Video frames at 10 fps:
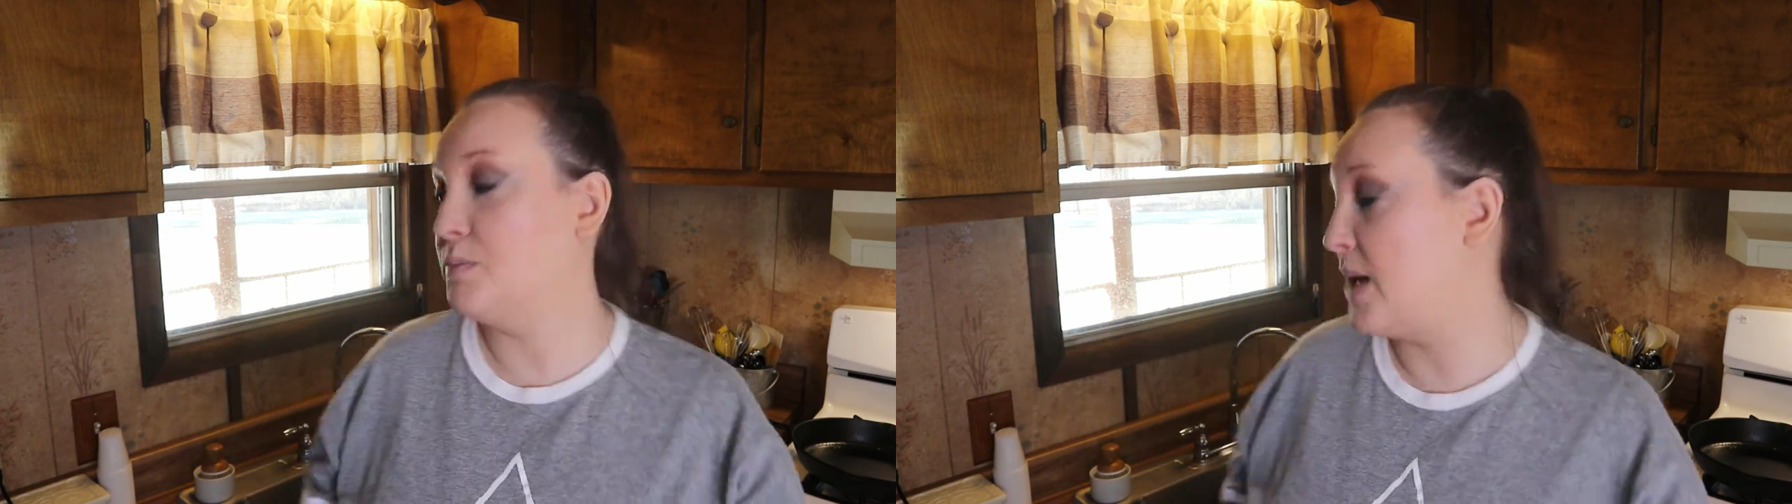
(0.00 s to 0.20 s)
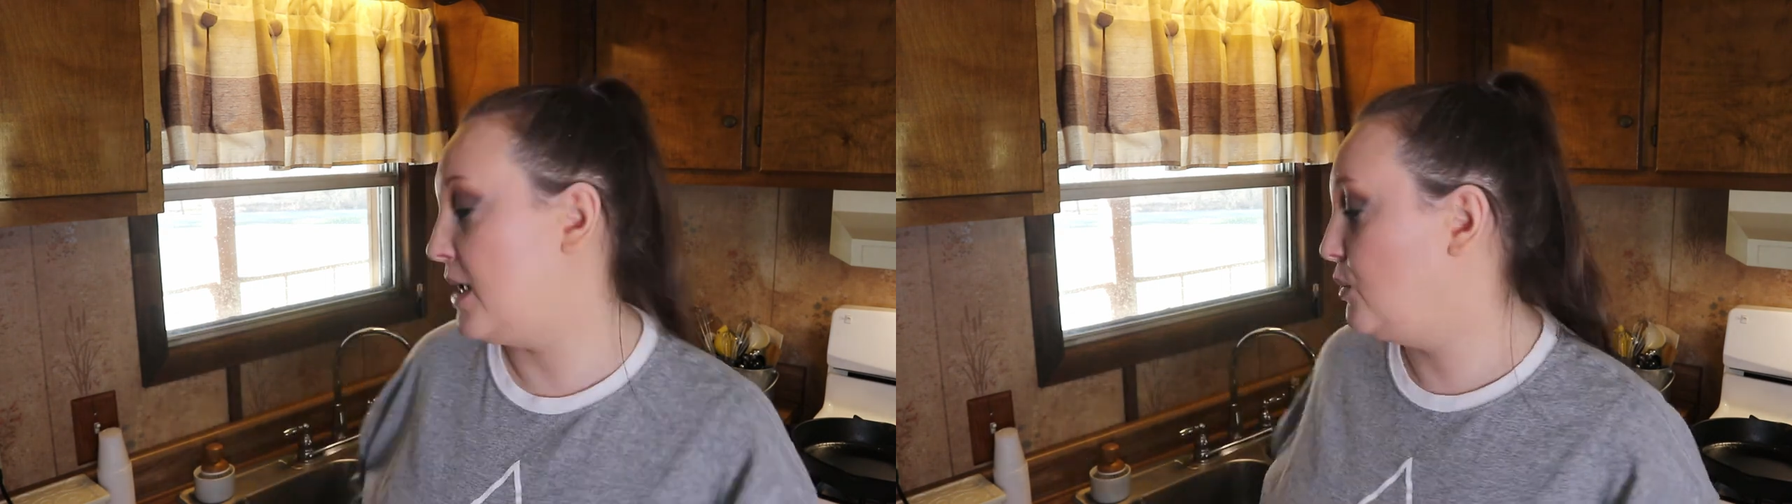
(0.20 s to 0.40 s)

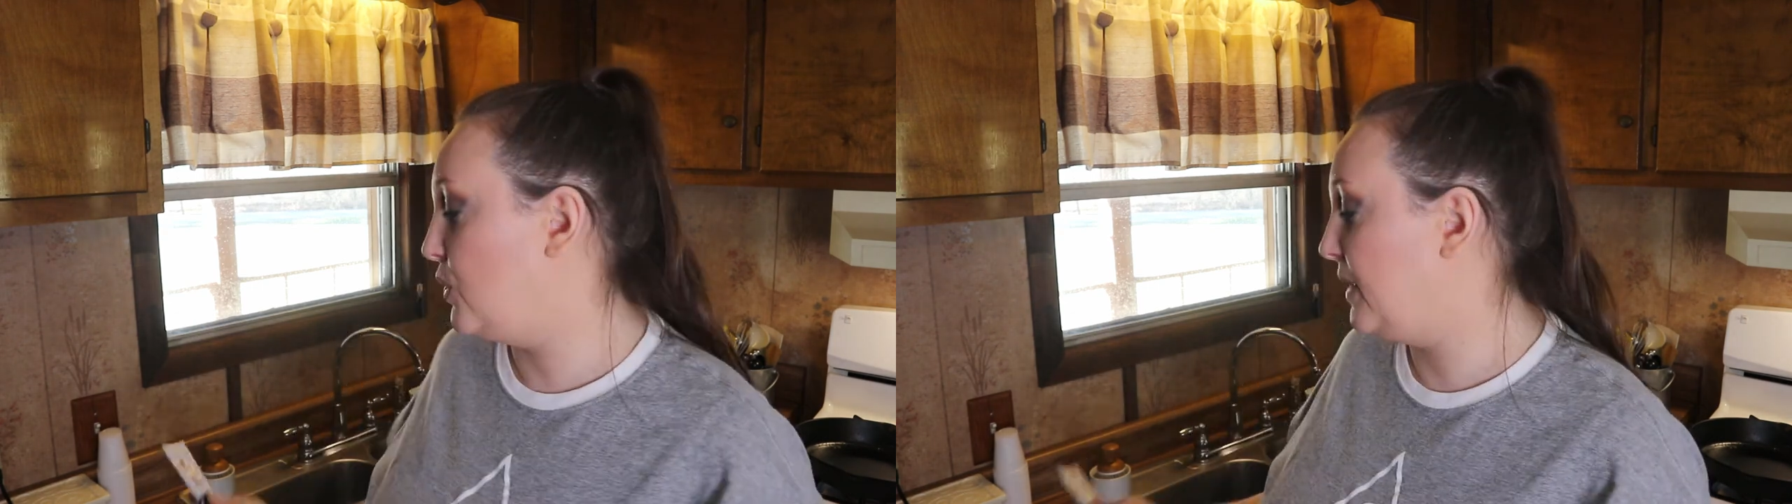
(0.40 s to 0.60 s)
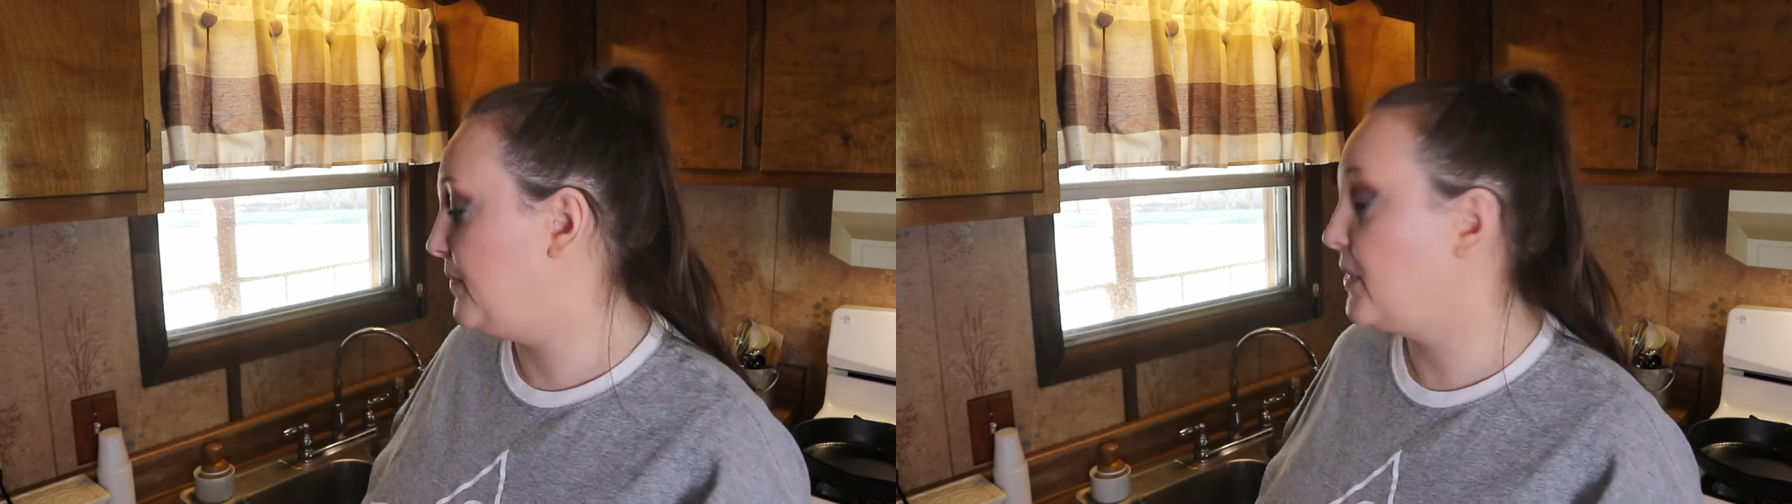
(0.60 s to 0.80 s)
bad
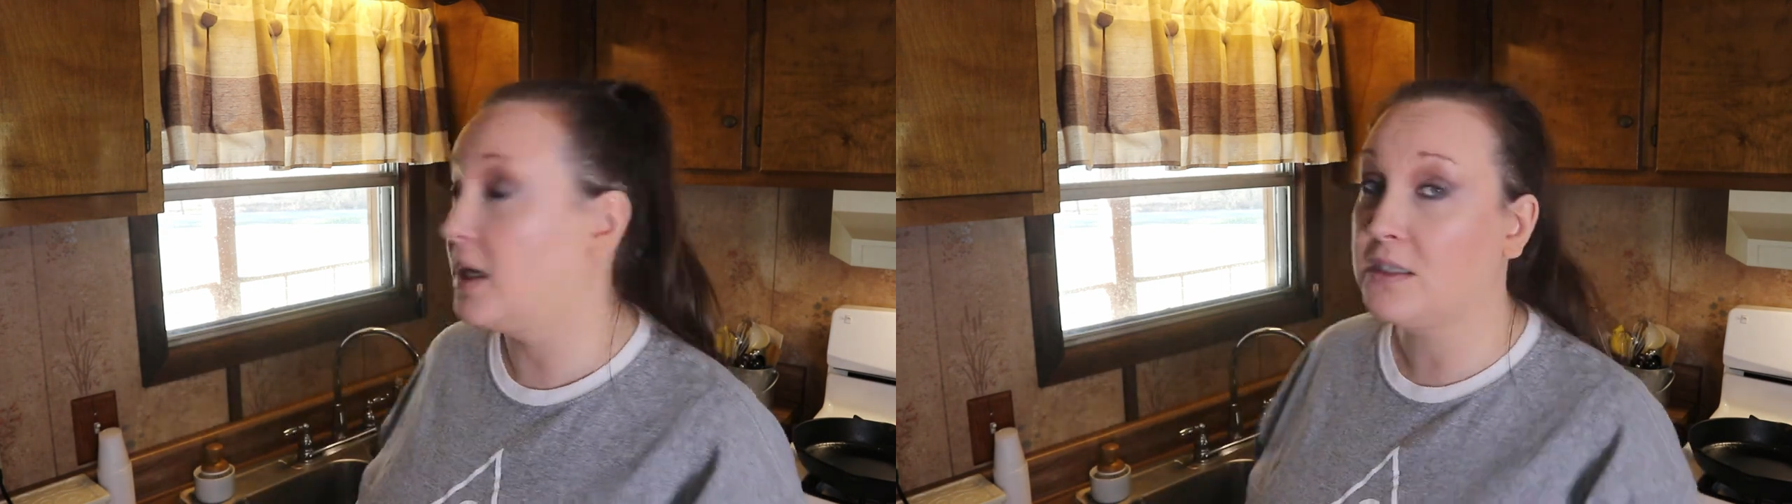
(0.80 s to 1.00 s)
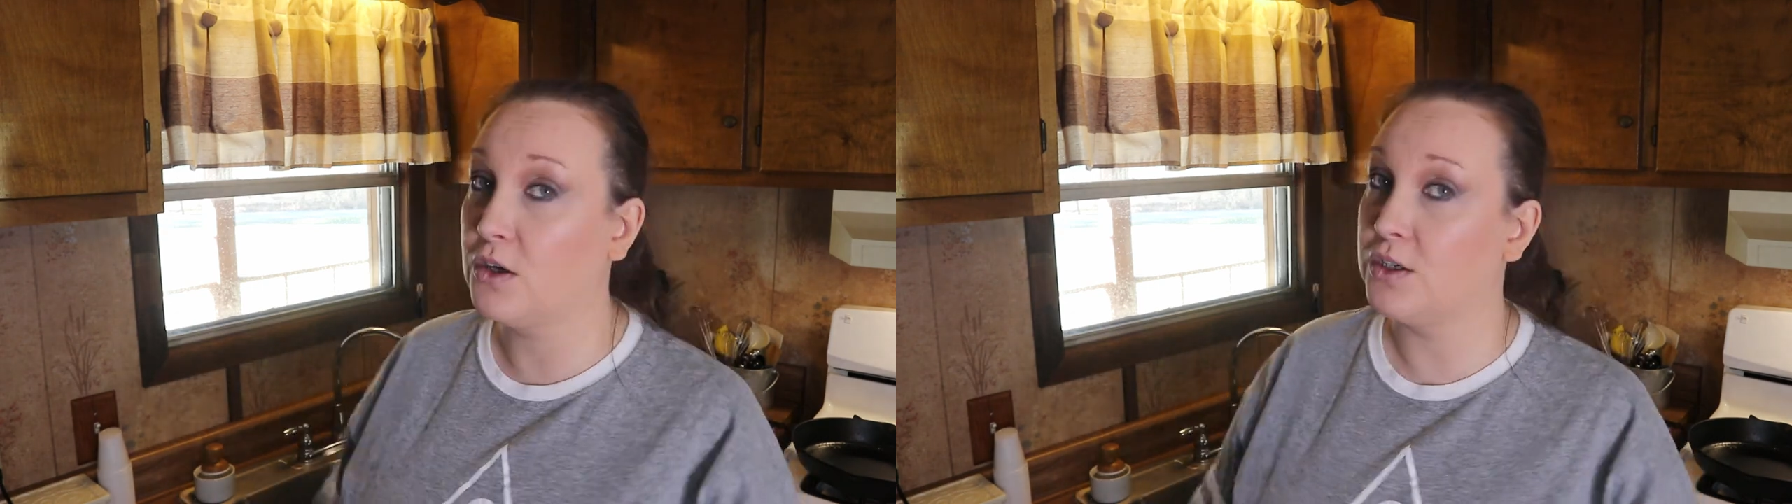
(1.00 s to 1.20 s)
boy.
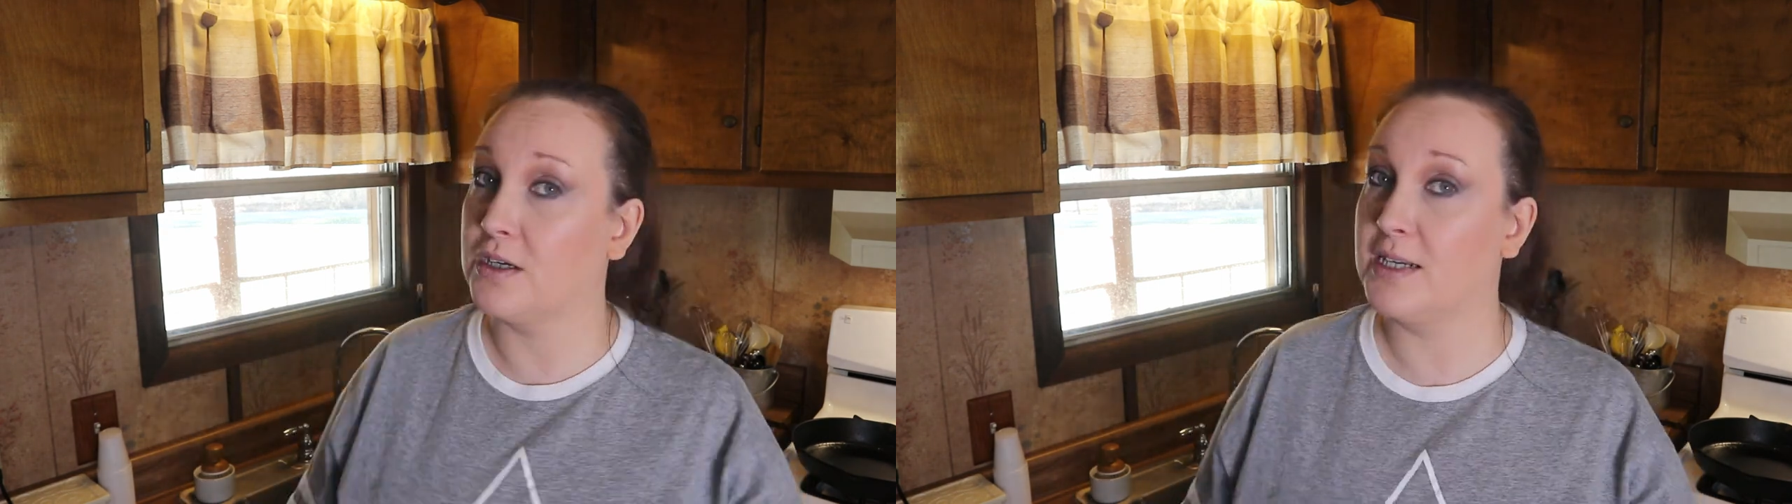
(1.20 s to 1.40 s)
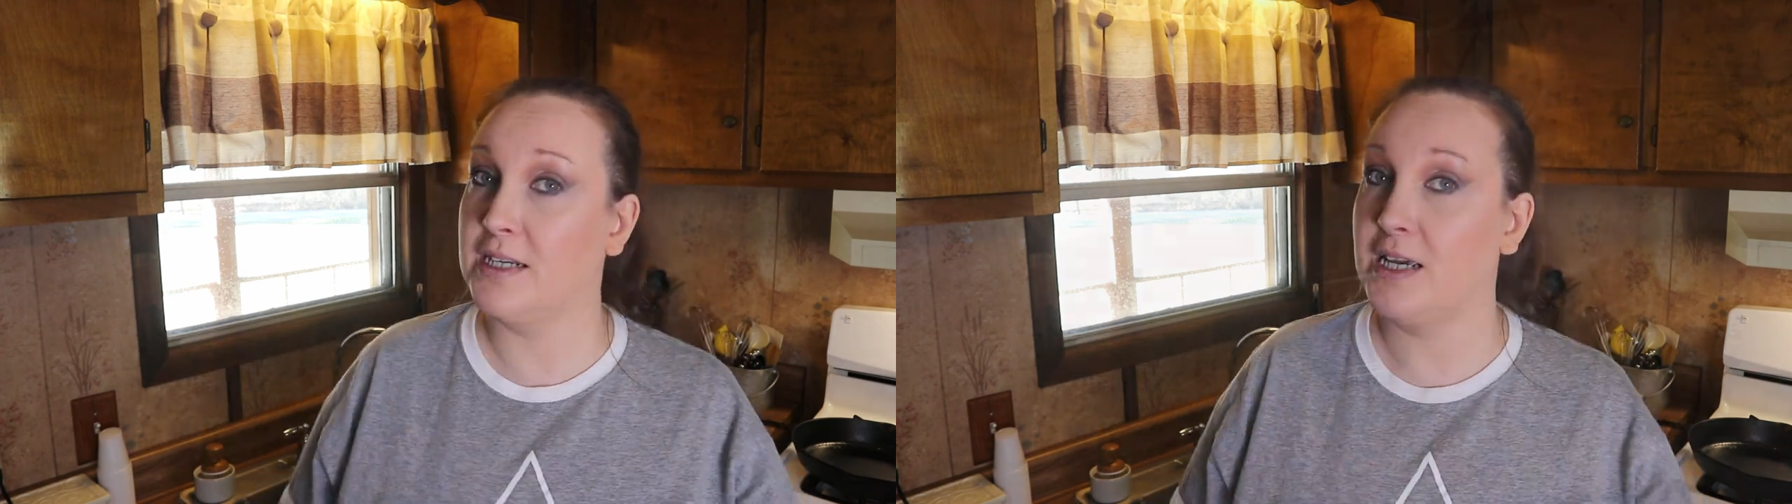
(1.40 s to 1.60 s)
That's all you're going to